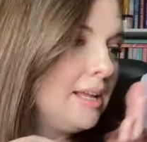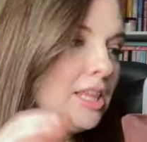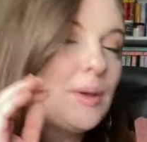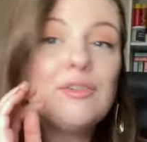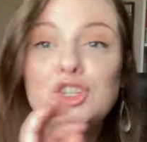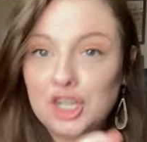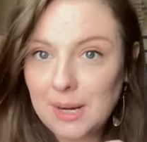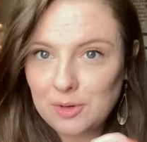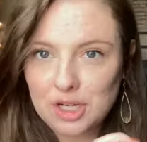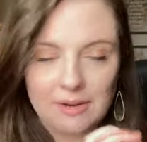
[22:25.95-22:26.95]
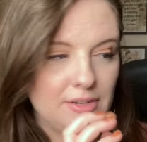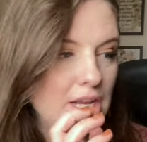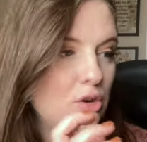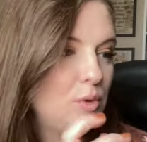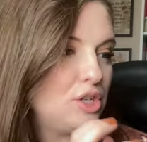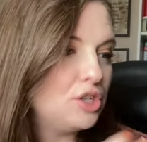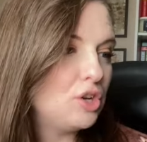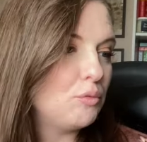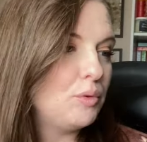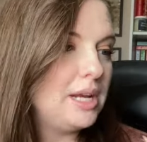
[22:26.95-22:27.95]
We have Shape-Shifting, which is
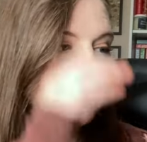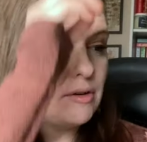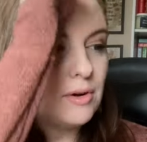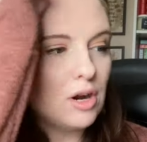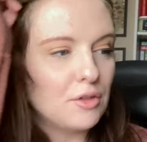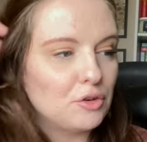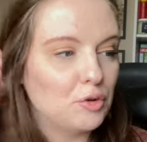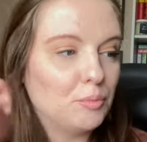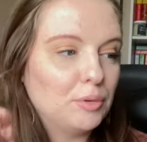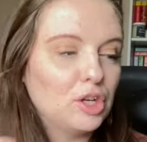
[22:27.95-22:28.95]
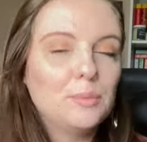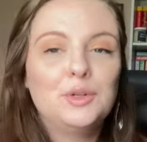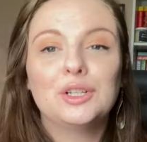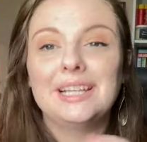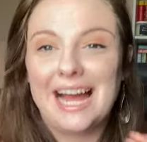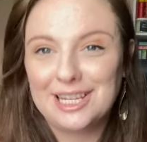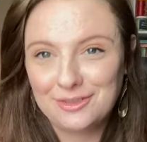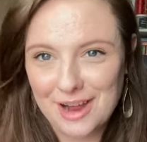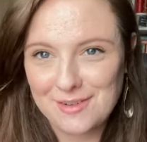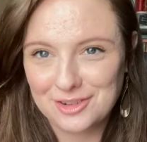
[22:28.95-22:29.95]
to read from an author who blurbed your last
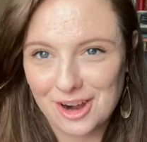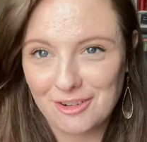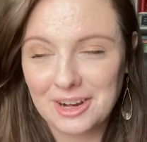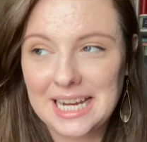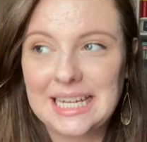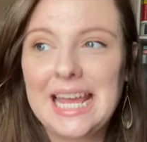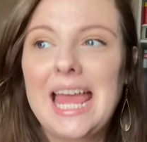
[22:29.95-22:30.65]
five-star read.